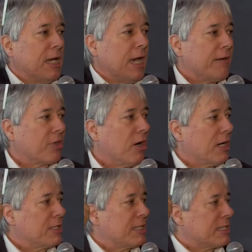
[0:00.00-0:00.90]
have
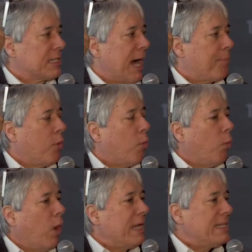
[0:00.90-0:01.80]
gone to the top
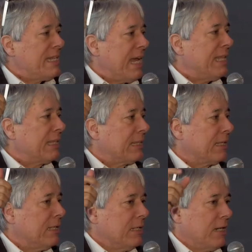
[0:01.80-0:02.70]

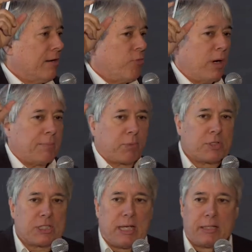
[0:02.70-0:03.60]
1/10 of
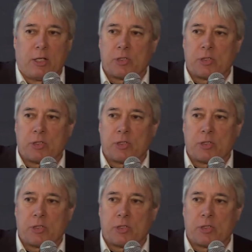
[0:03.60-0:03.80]
1%.